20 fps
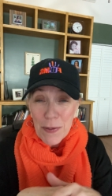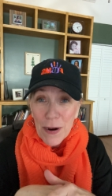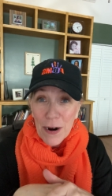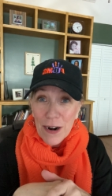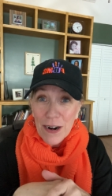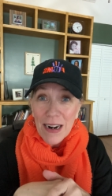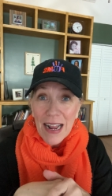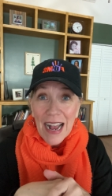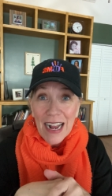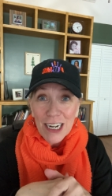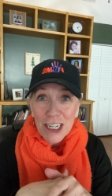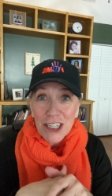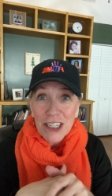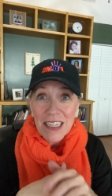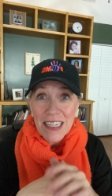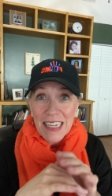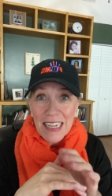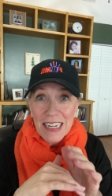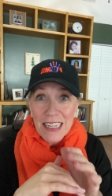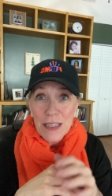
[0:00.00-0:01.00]
part,
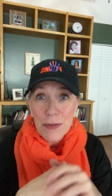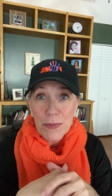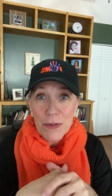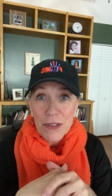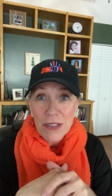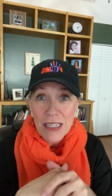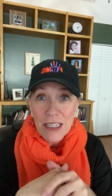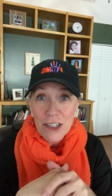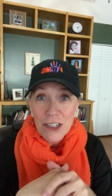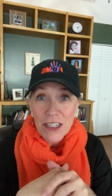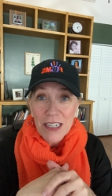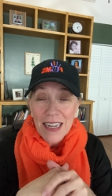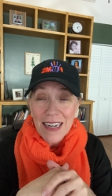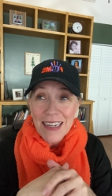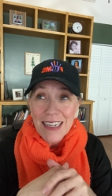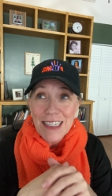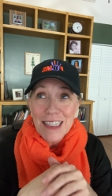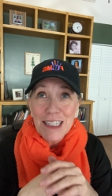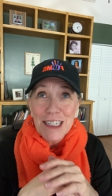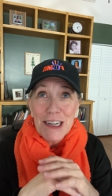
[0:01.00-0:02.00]
actually getting the procedure done
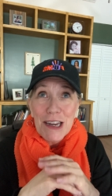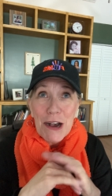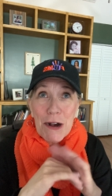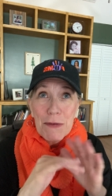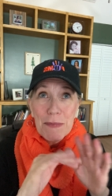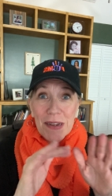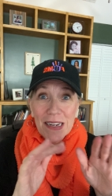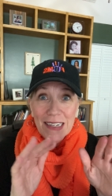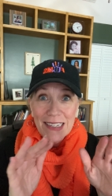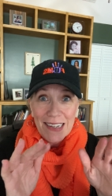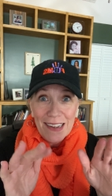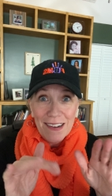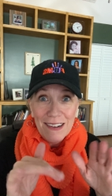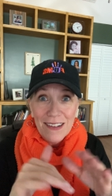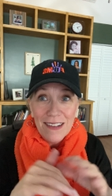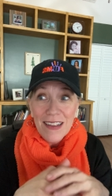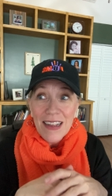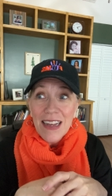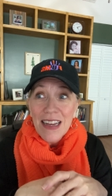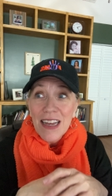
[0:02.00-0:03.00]
is no big
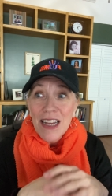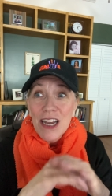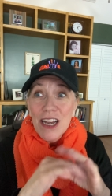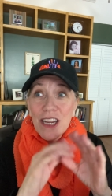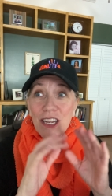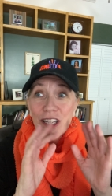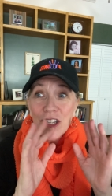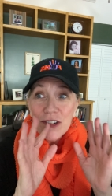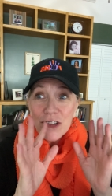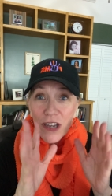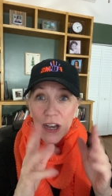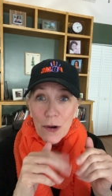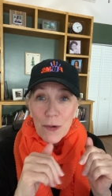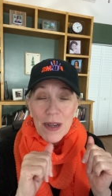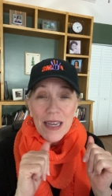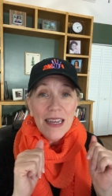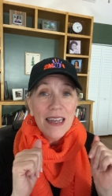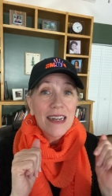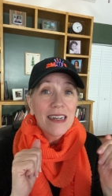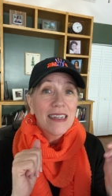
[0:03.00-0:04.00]
deal. You go
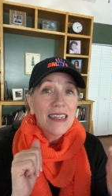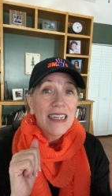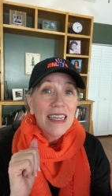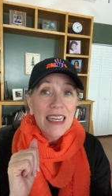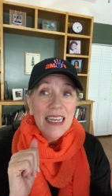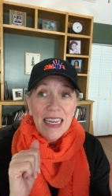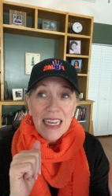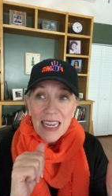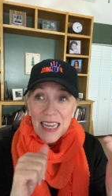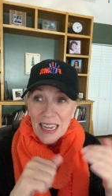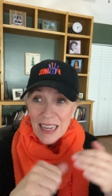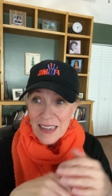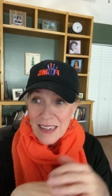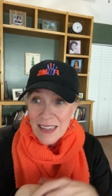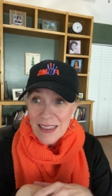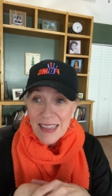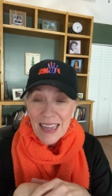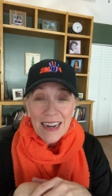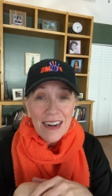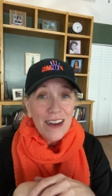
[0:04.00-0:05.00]
in,
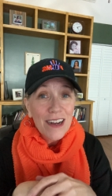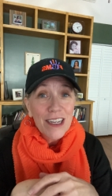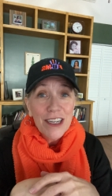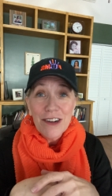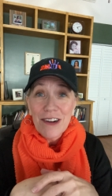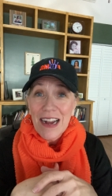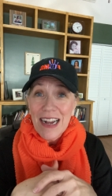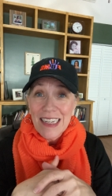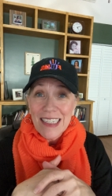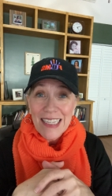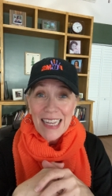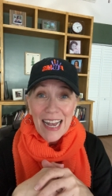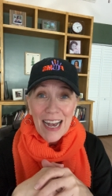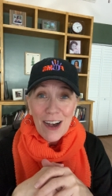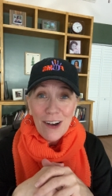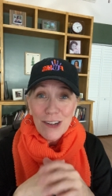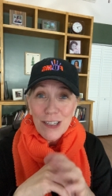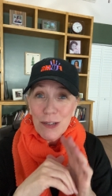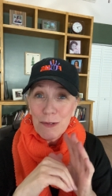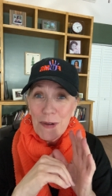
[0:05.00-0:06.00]
they knock your ass
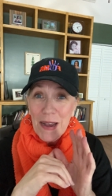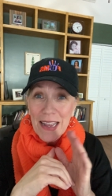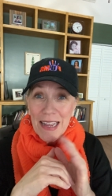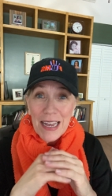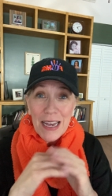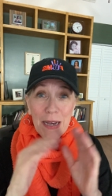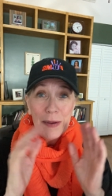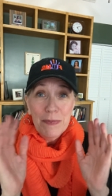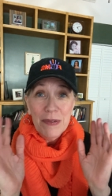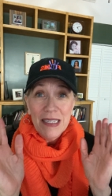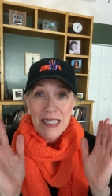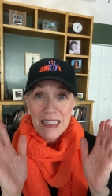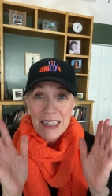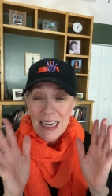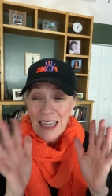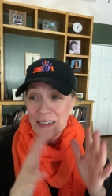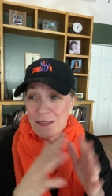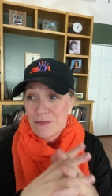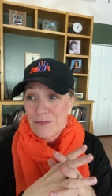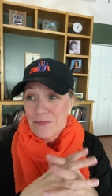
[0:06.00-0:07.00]
out, you wake up, it's
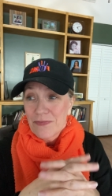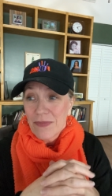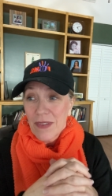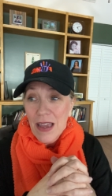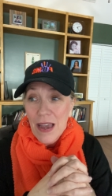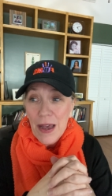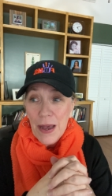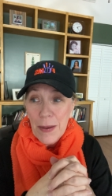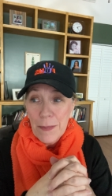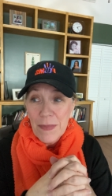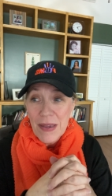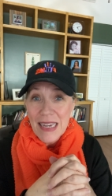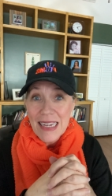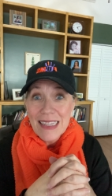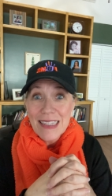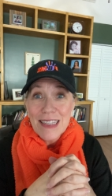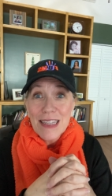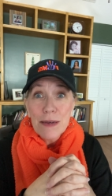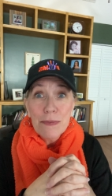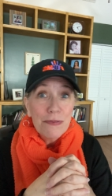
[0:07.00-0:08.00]
done. Um,
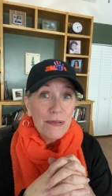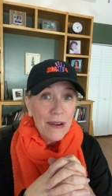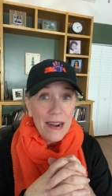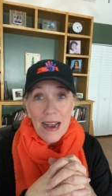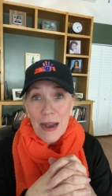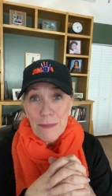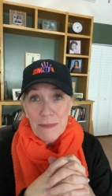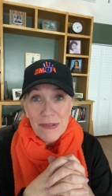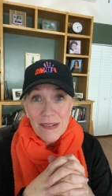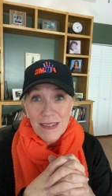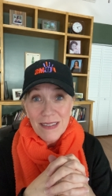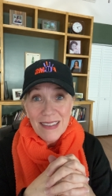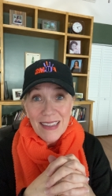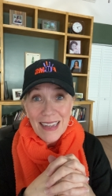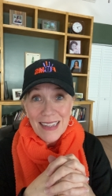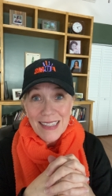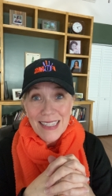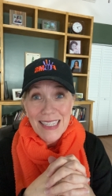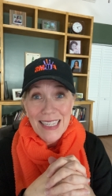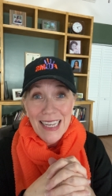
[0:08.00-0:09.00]
it's the prep
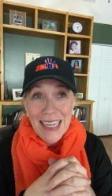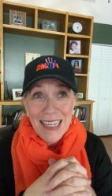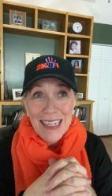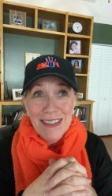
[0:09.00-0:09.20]
that's